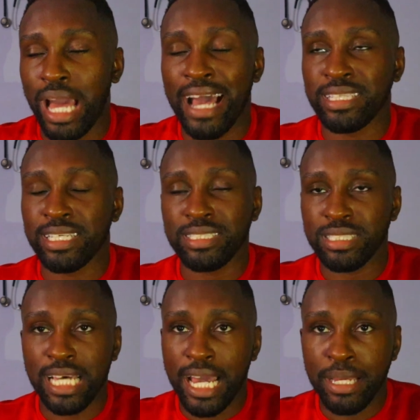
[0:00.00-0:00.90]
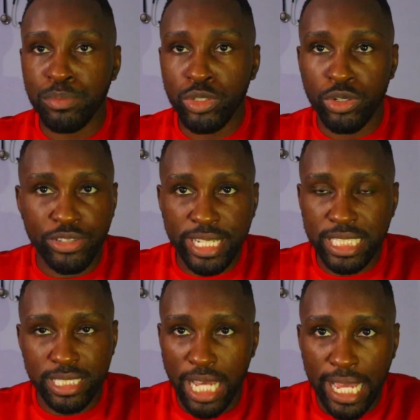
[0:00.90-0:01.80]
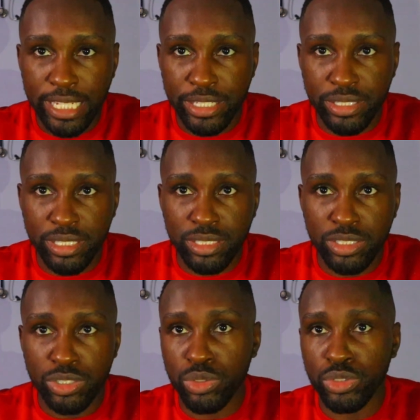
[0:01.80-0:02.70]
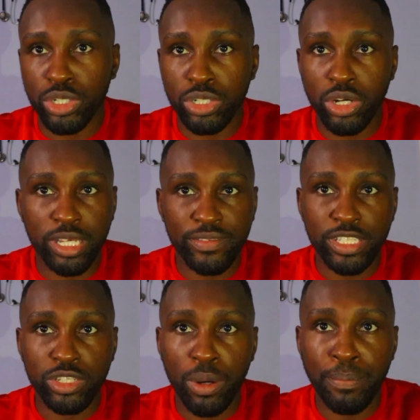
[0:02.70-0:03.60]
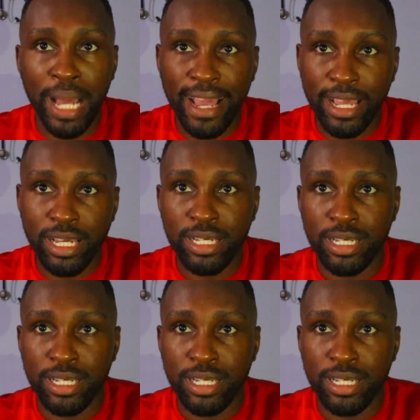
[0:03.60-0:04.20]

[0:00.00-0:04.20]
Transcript: At this time, you're already tired, so you're not giving your back